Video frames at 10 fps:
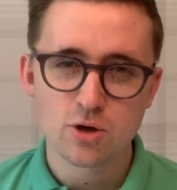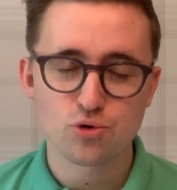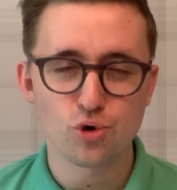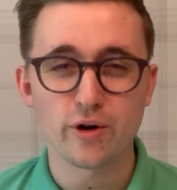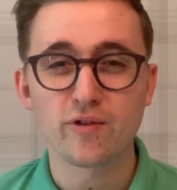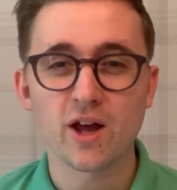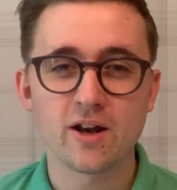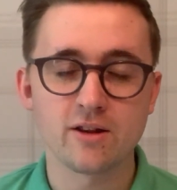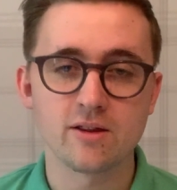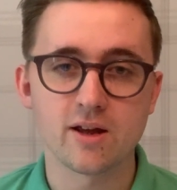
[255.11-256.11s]
Cruyff turn
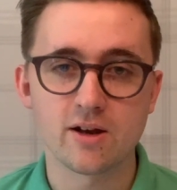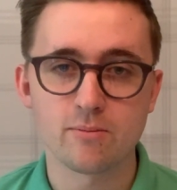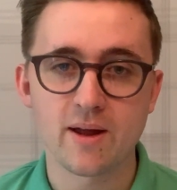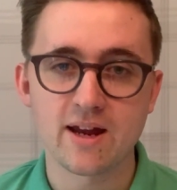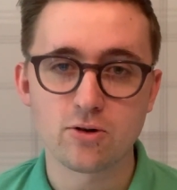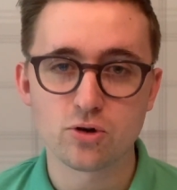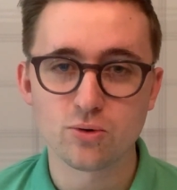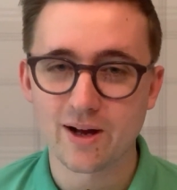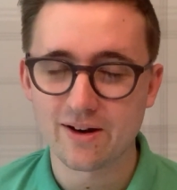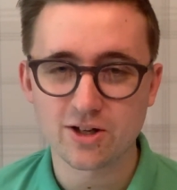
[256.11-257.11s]
in the end made
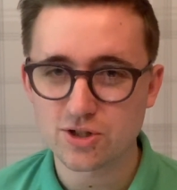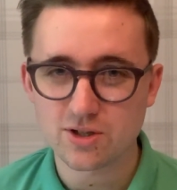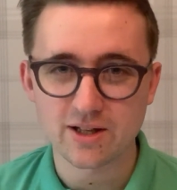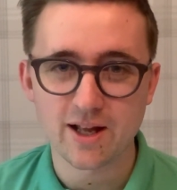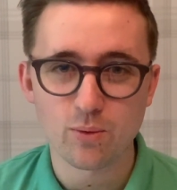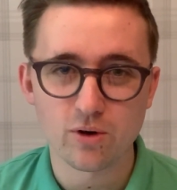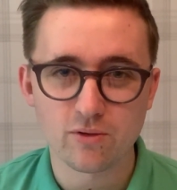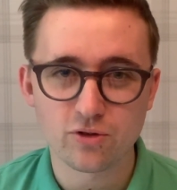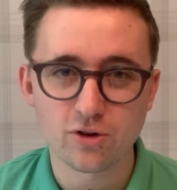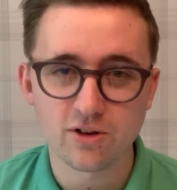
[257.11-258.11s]
all, and I just think that wouldn't have
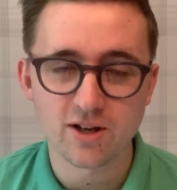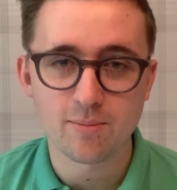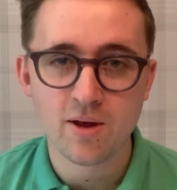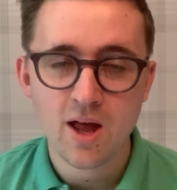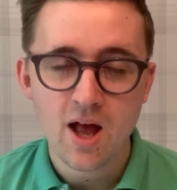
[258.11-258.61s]
suited him.